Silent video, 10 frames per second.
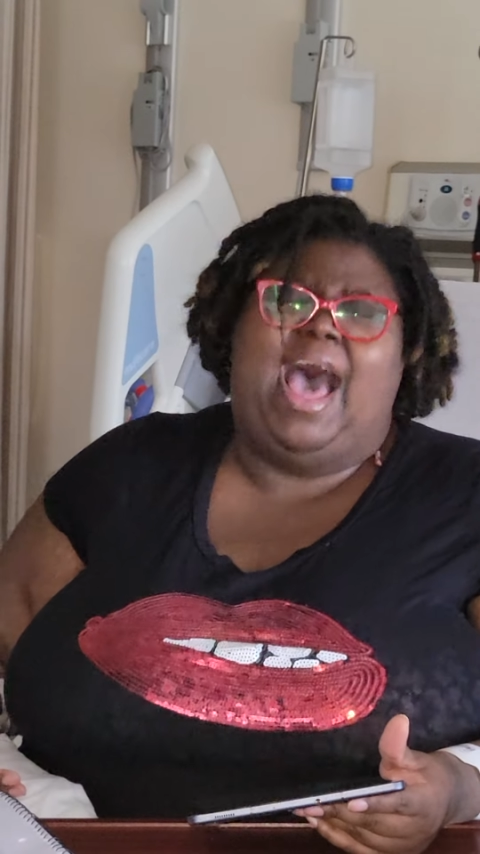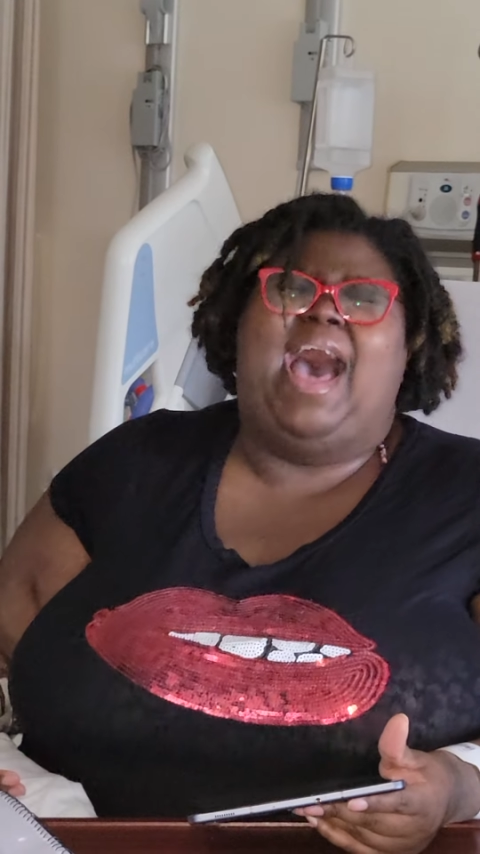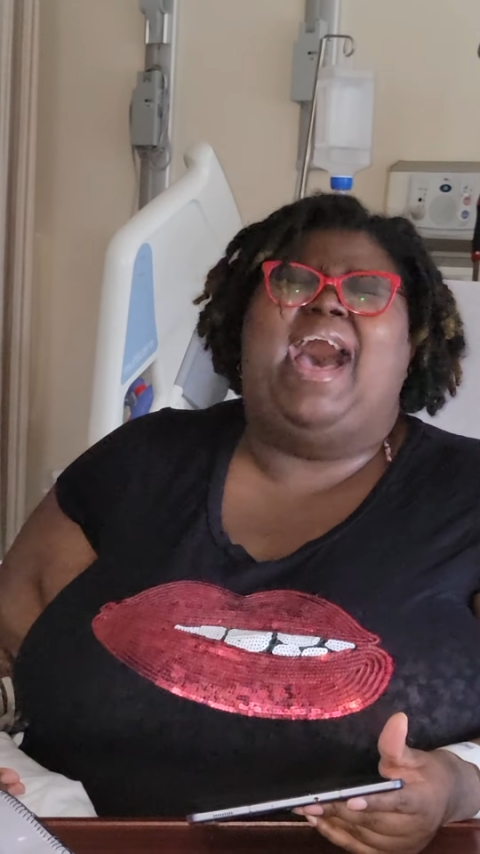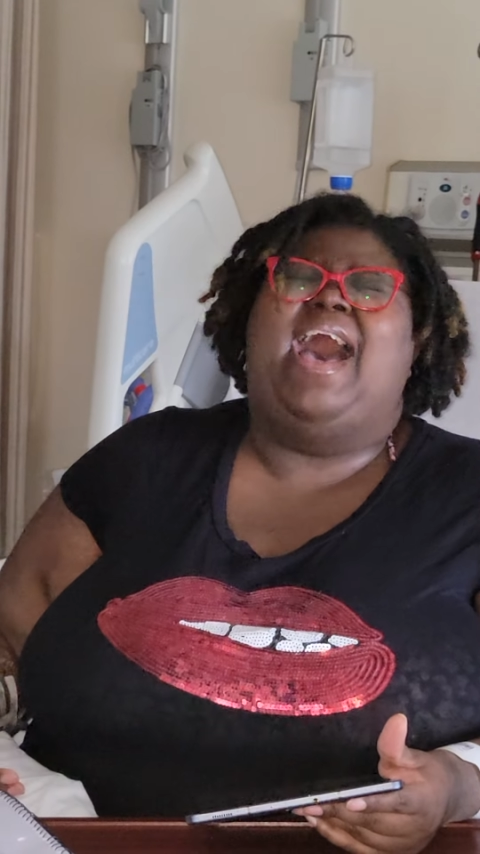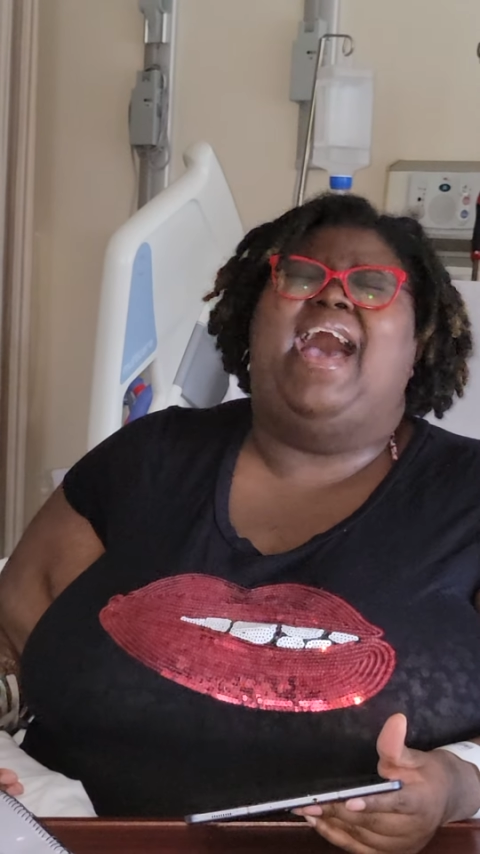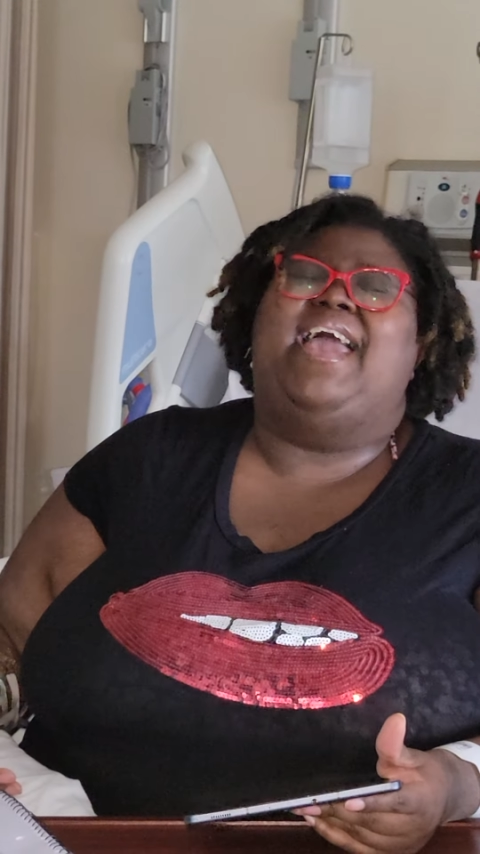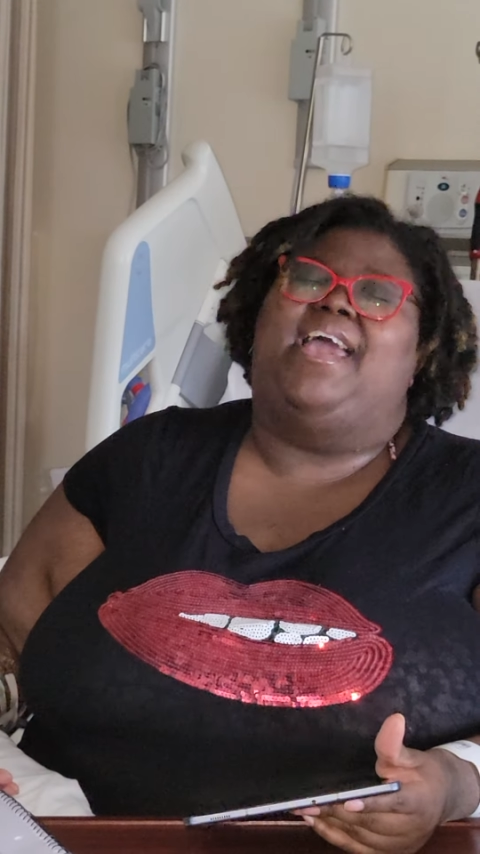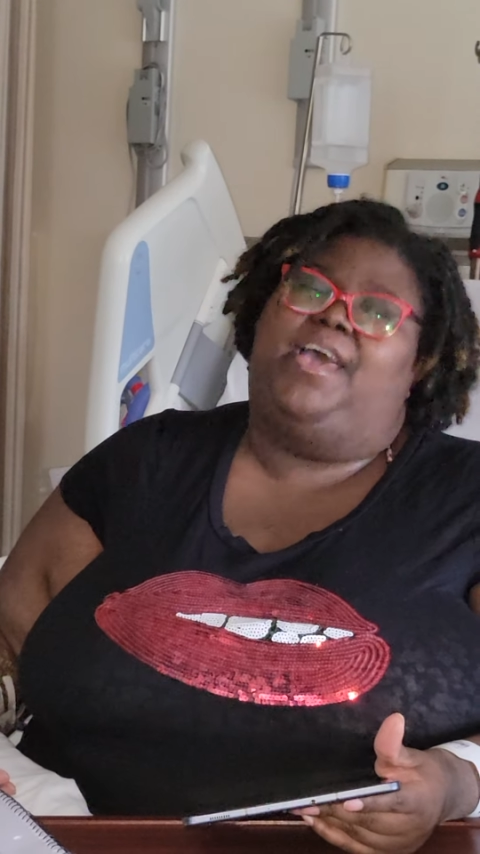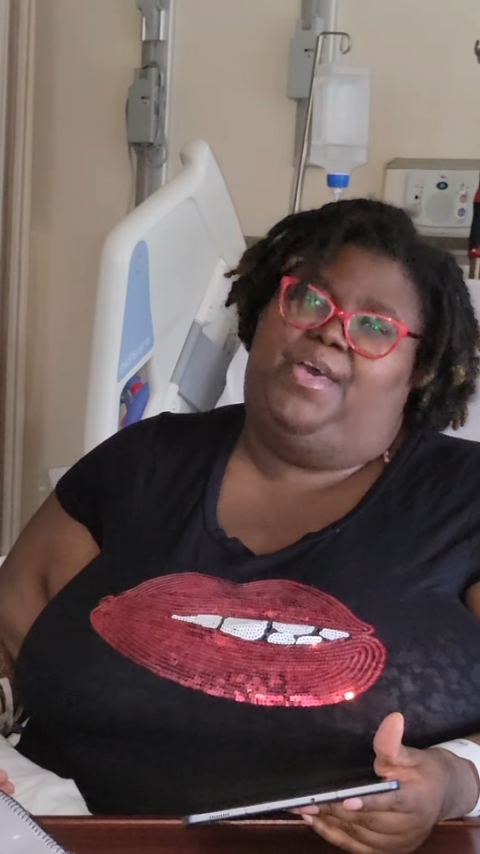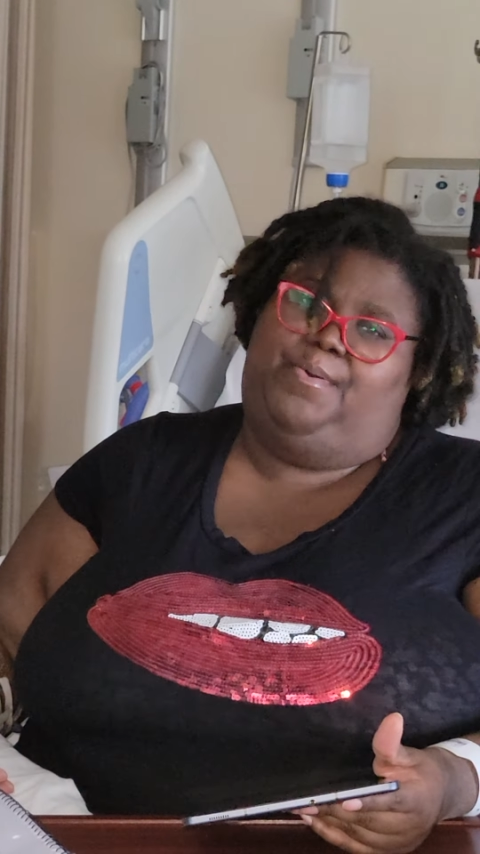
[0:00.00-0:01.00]
I
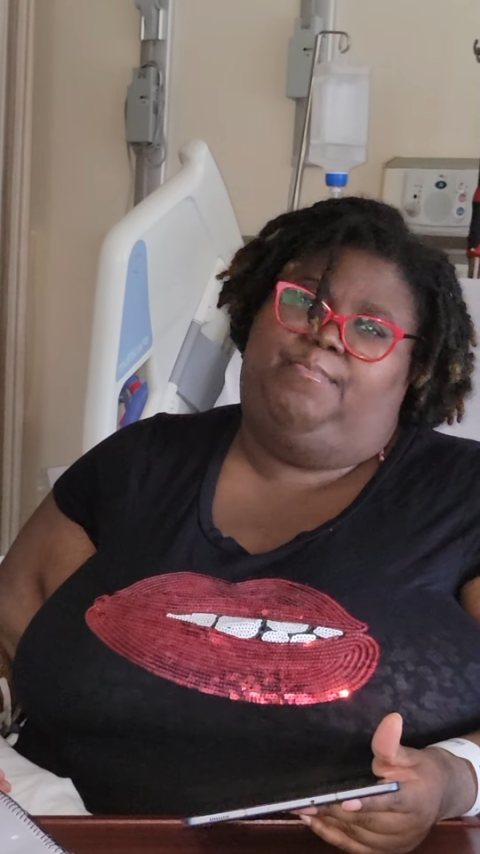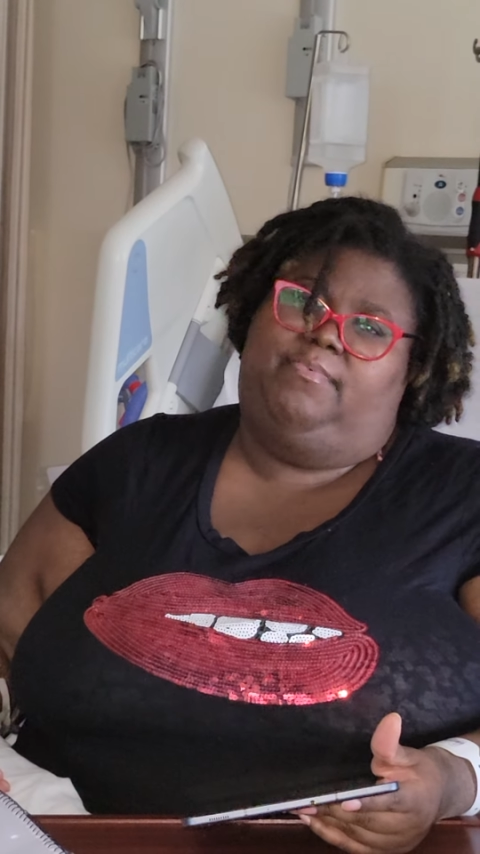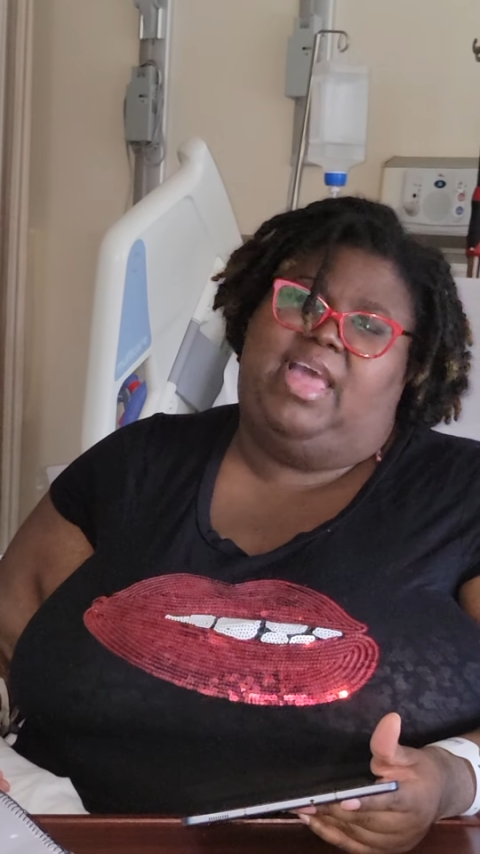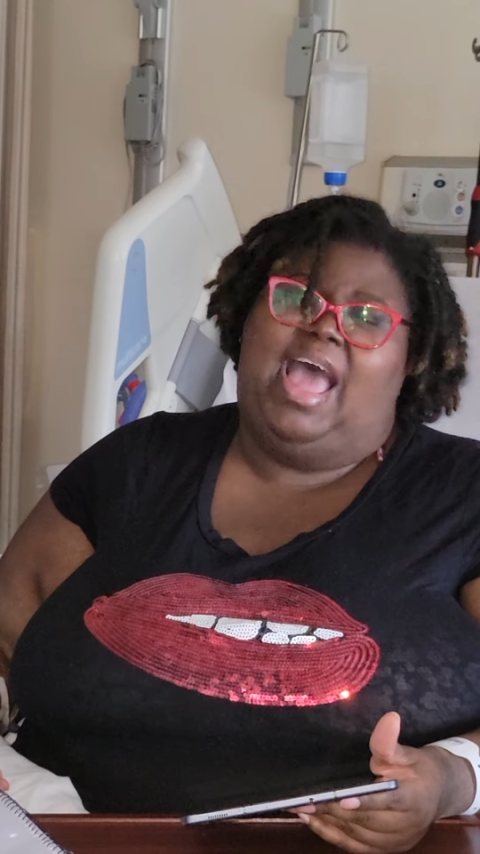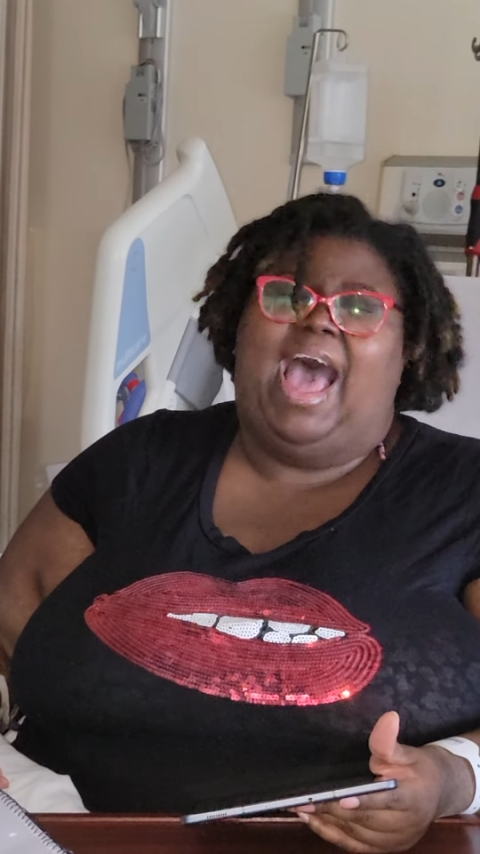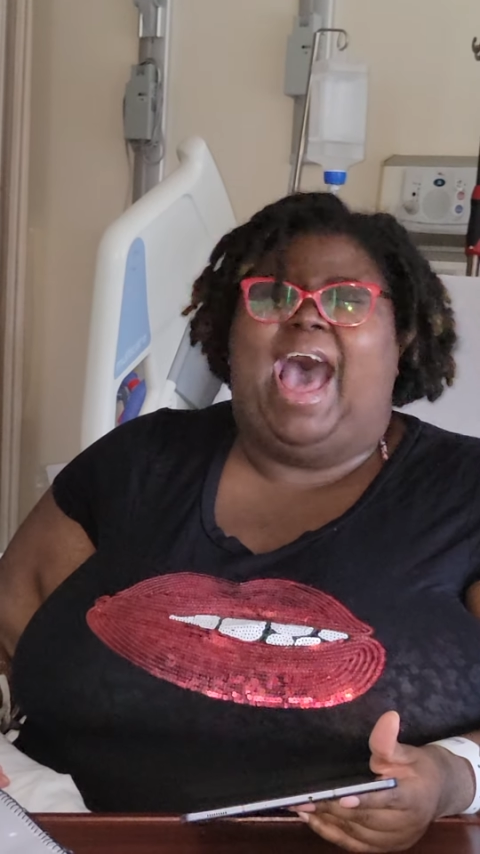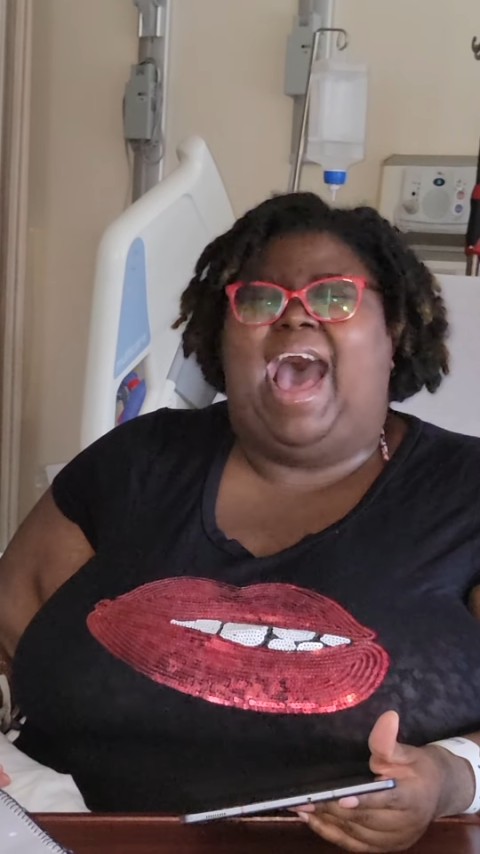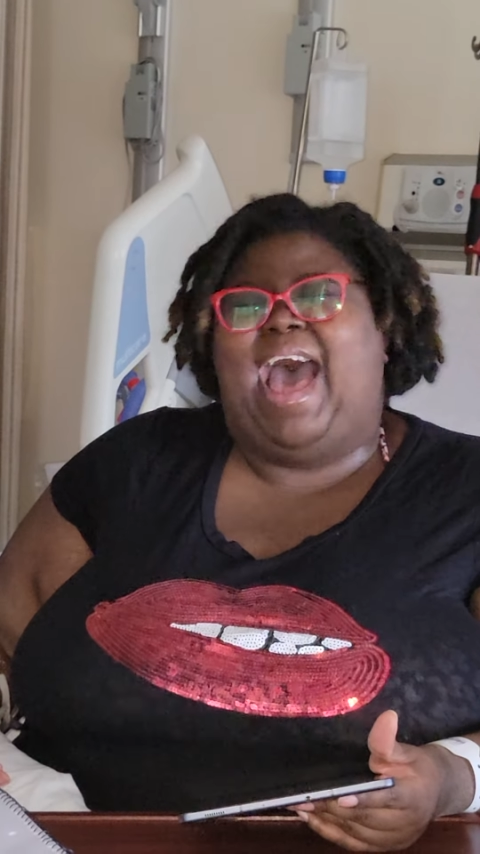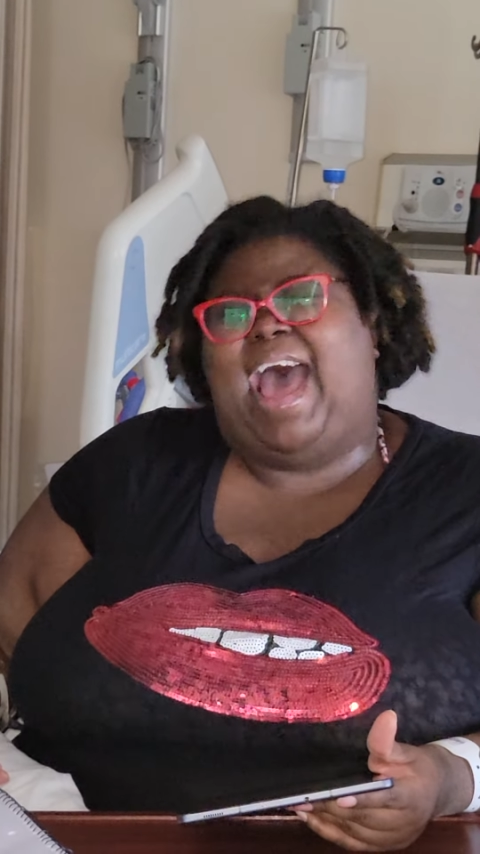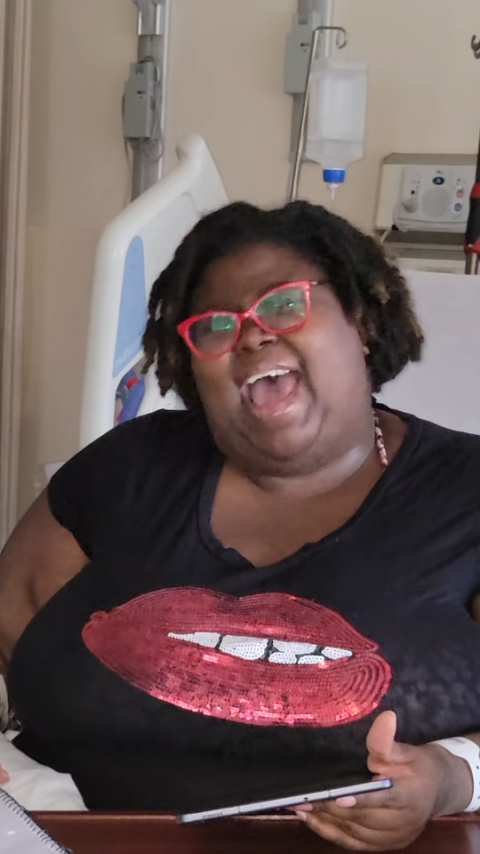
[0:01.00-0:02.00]
am. I